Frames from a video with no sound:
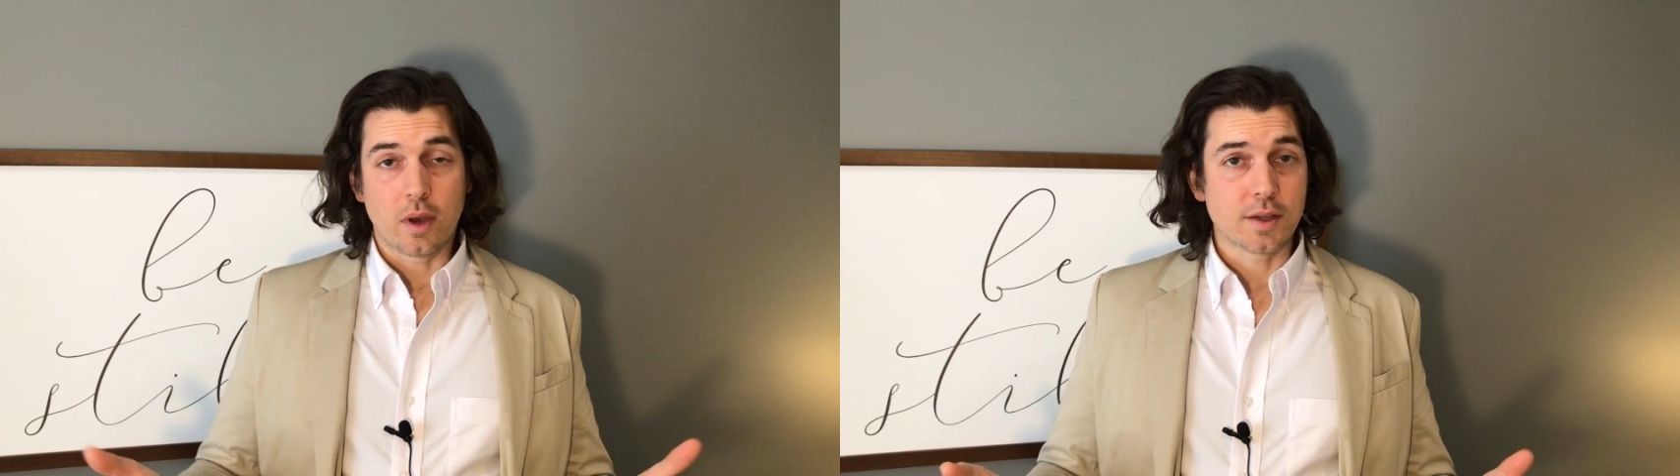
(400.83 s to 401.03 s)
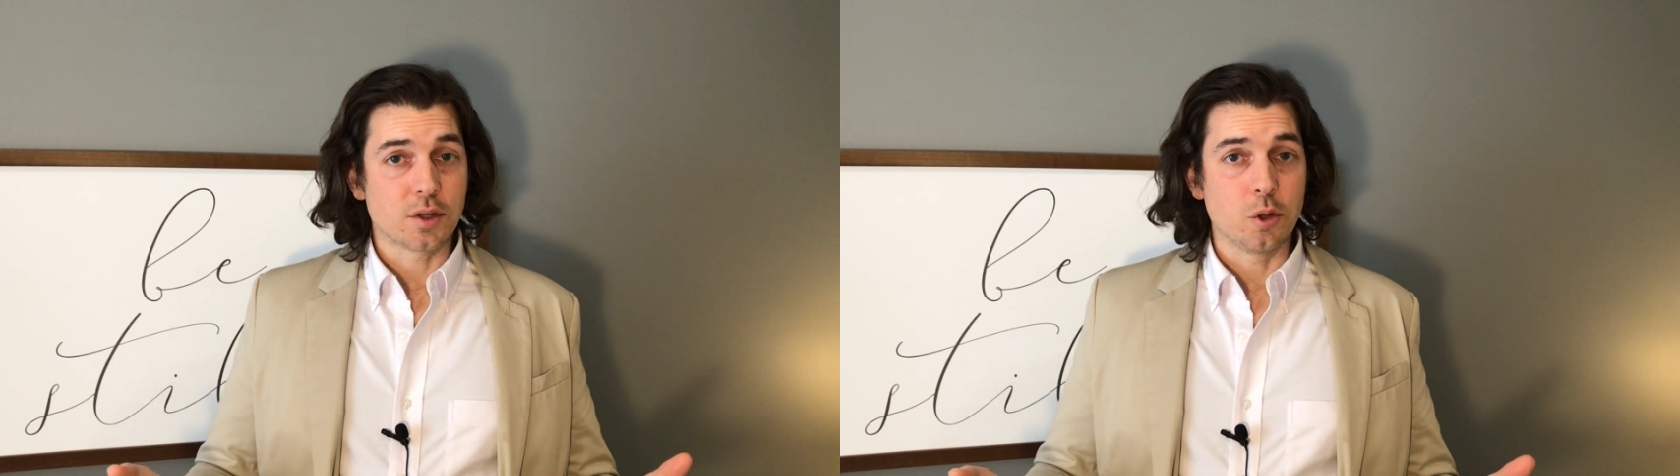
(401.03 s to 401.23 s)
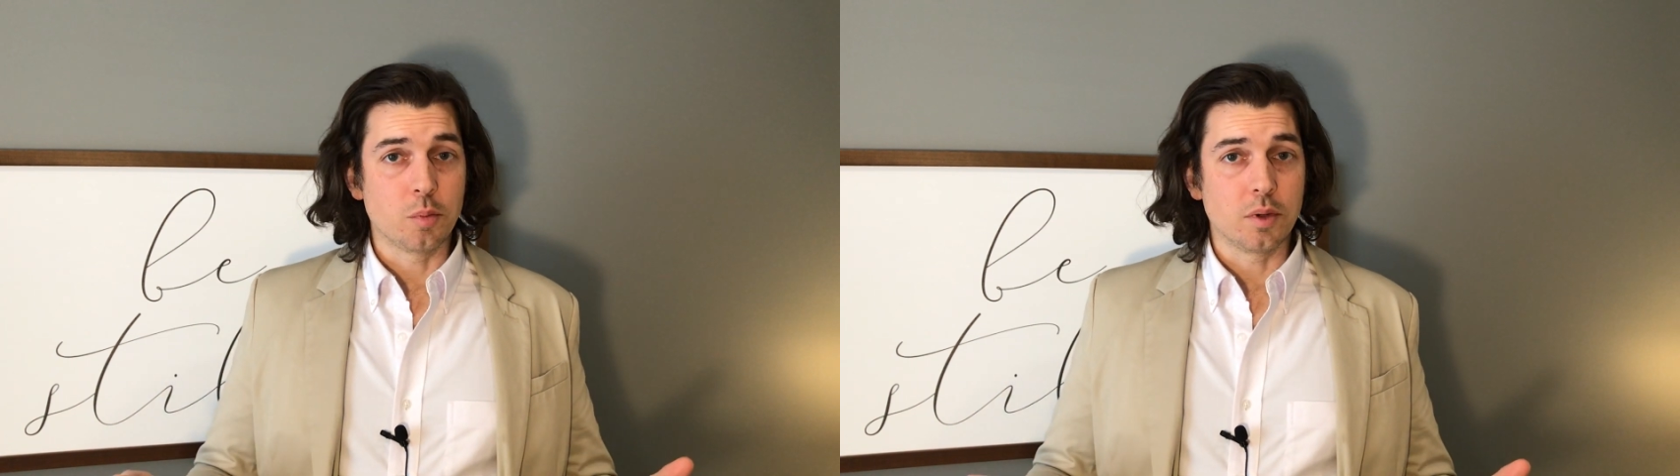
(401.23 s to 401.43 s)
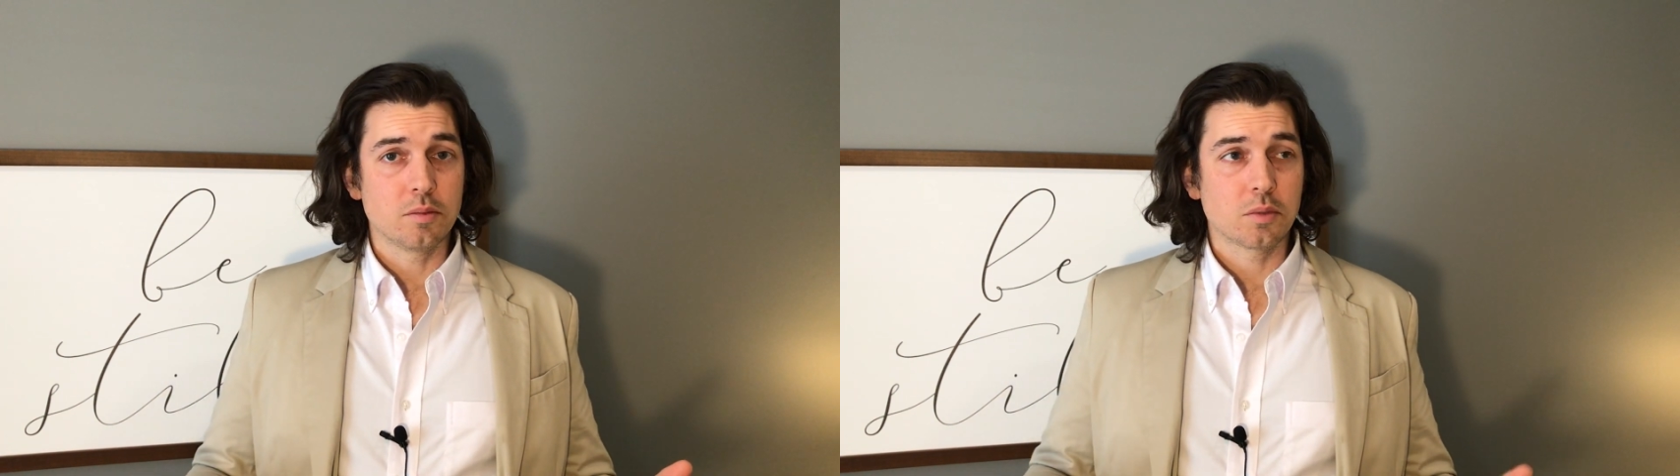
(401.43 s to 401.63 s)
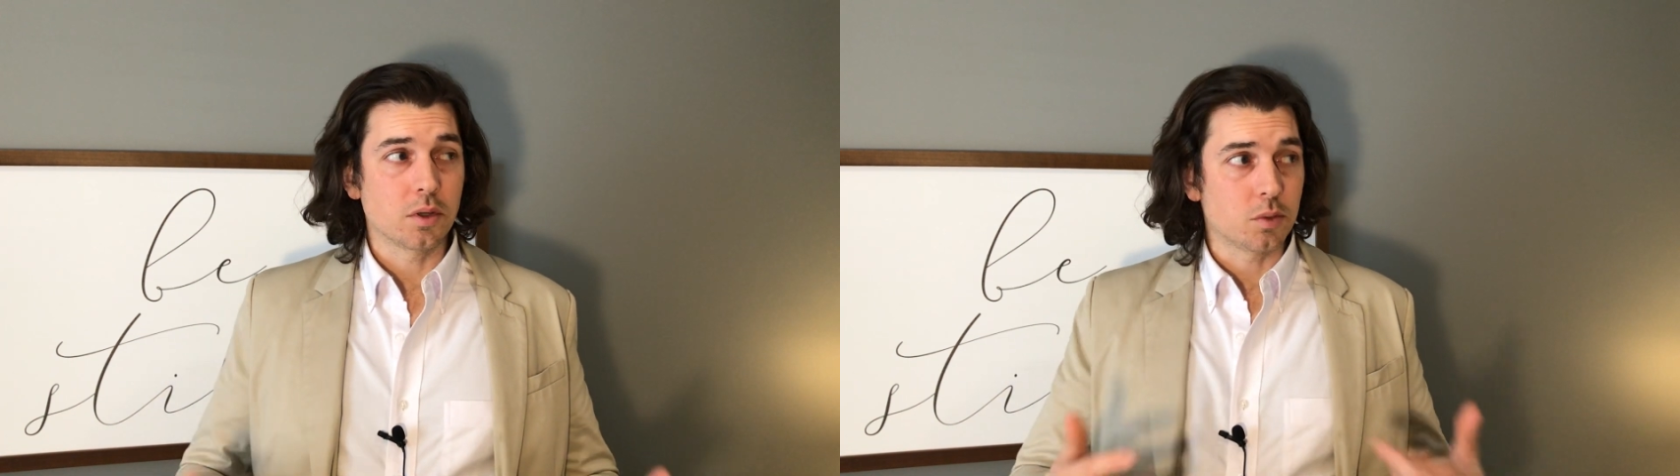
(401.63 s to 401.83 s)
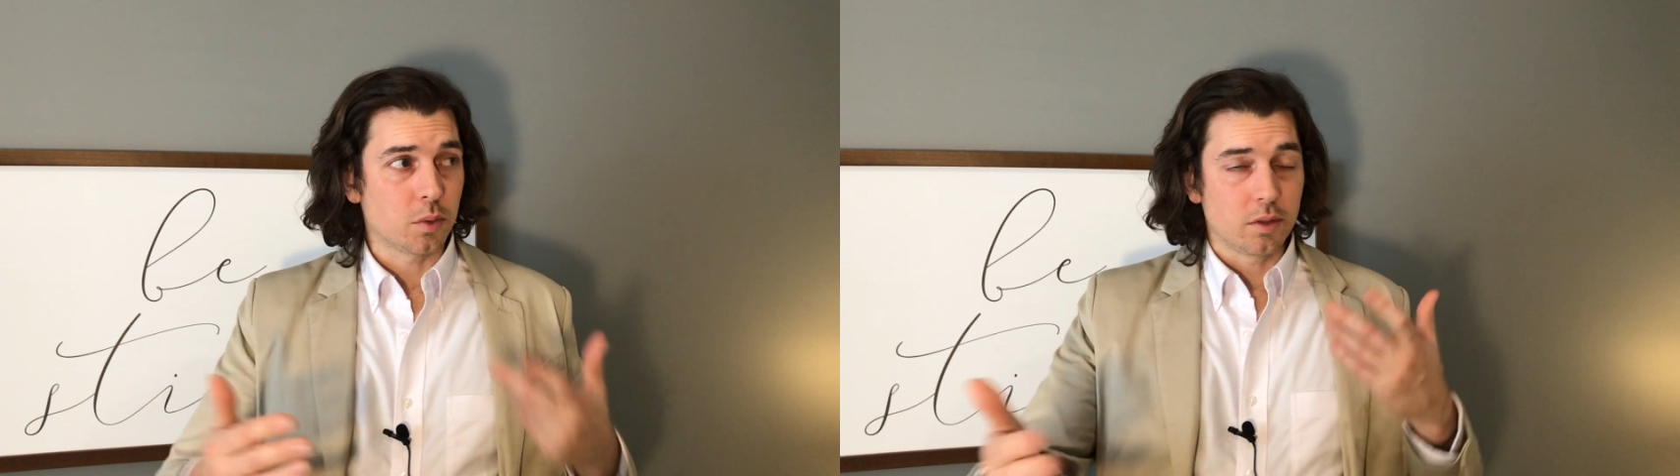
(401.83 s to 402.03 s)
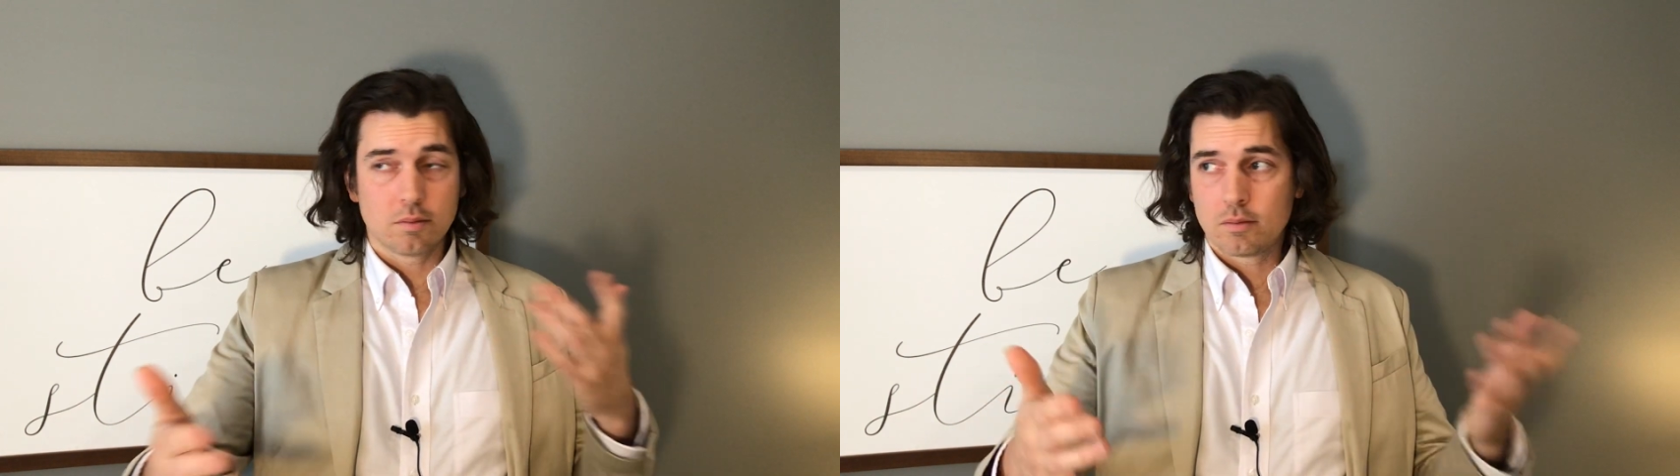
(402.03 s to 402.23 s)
eyes open because we